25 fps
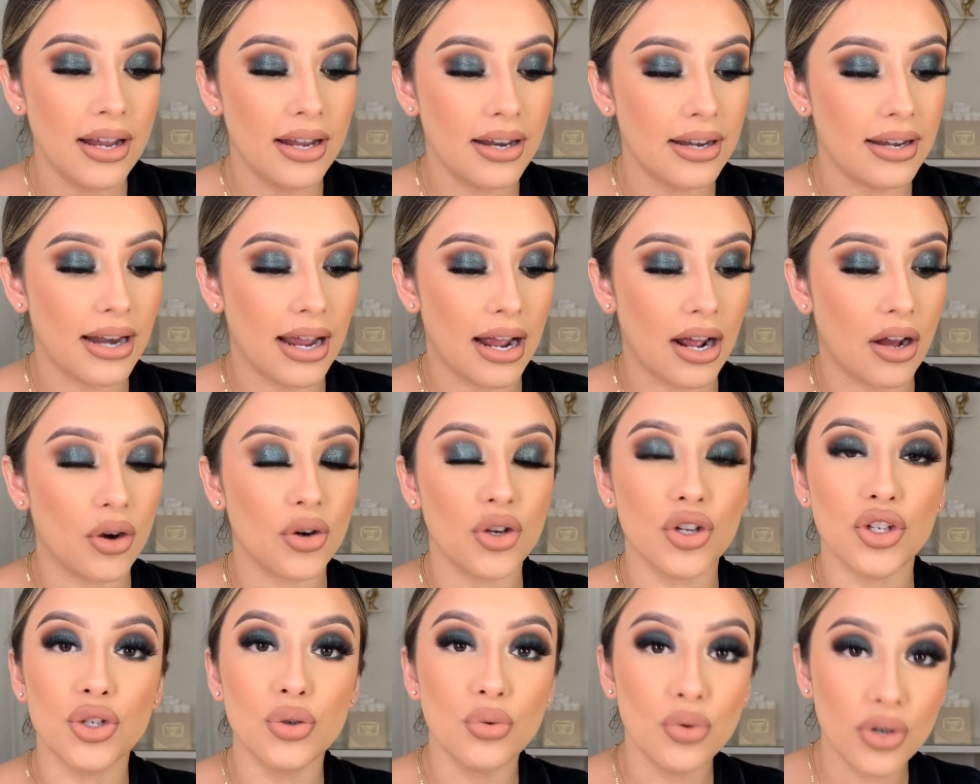
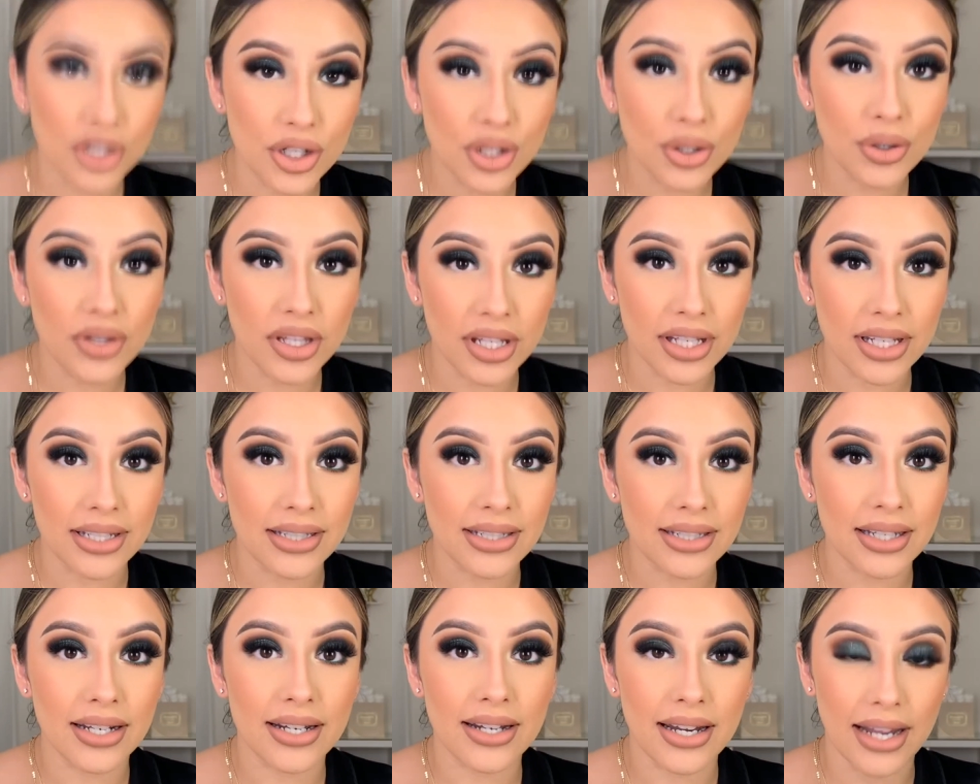Now you would do
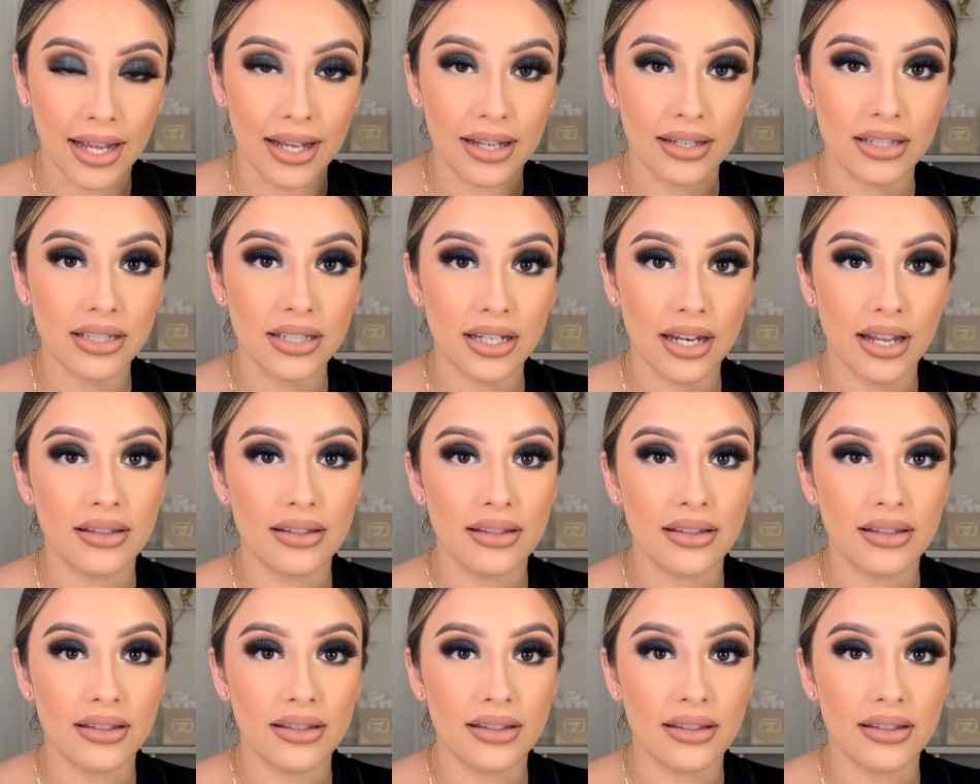this next,